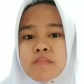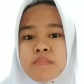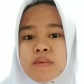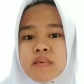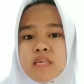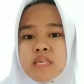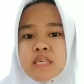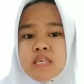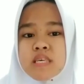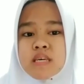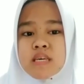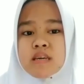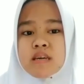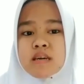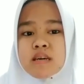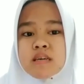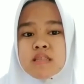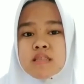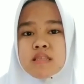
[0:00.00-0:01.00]

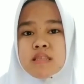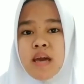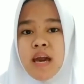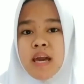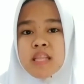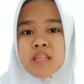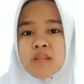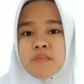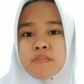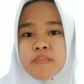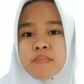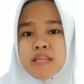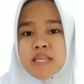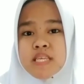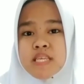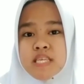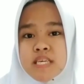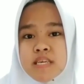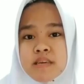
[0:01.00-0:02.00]
pinching, tight
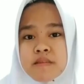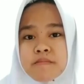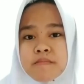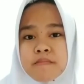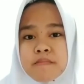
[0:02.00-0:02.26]
pinching.